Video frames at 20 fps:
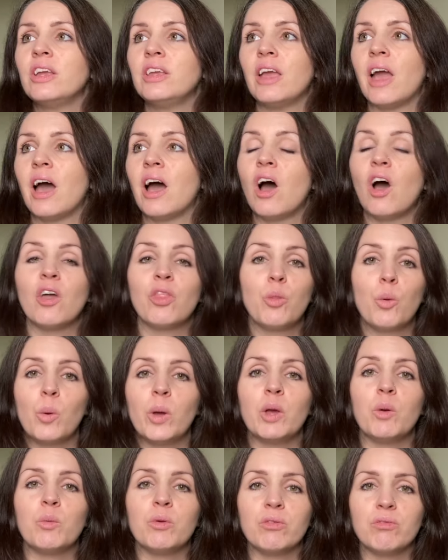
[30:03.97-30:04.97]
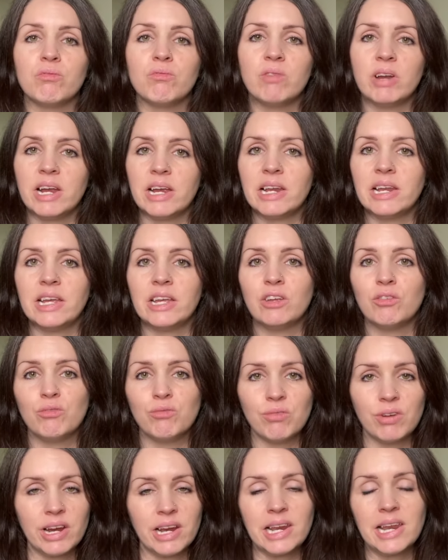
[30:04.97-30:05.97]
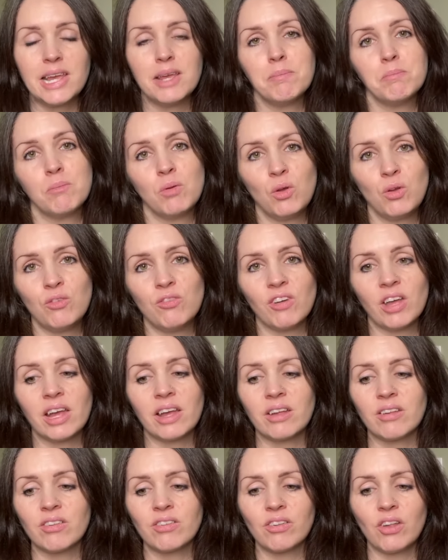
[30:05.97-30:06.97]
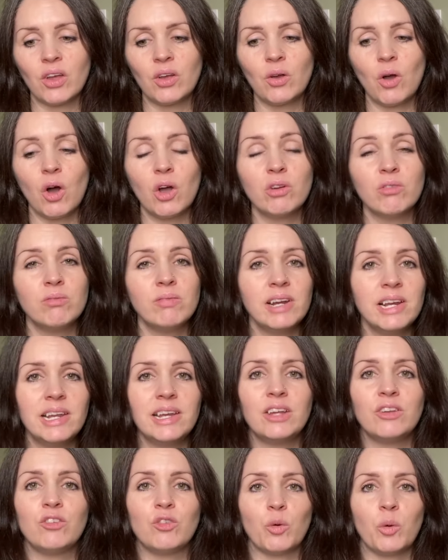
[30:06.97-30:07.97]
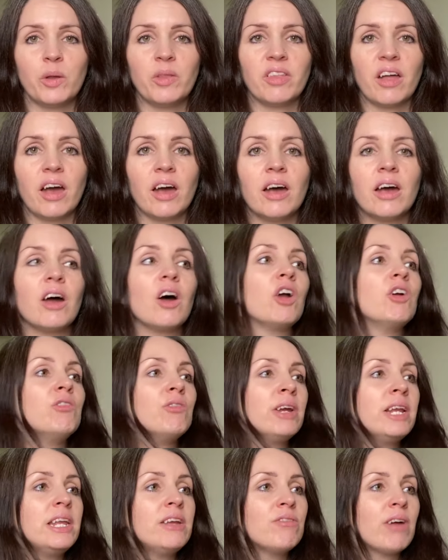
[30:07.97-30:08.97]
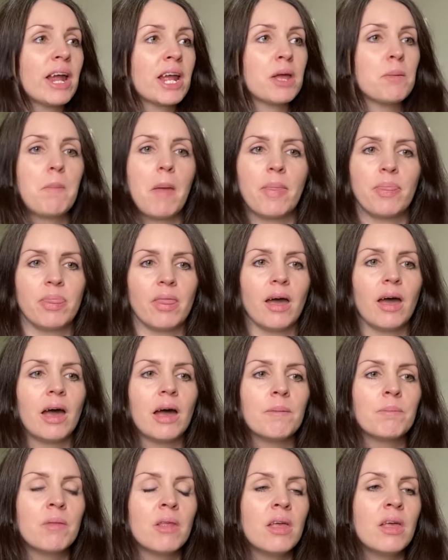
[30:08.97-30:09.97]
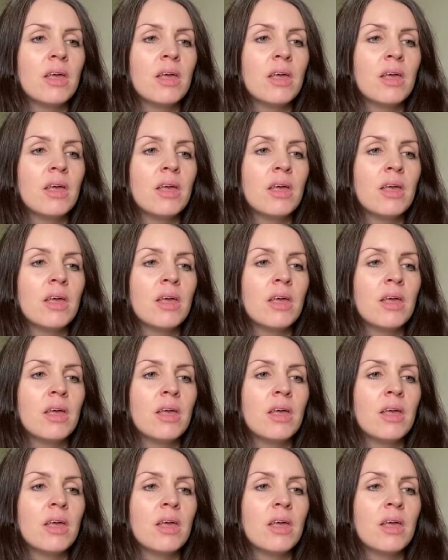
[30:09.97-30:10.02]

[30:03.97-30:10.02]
yeah, I thought it was really, really moving. So I really enjoyed that. I really recommend that.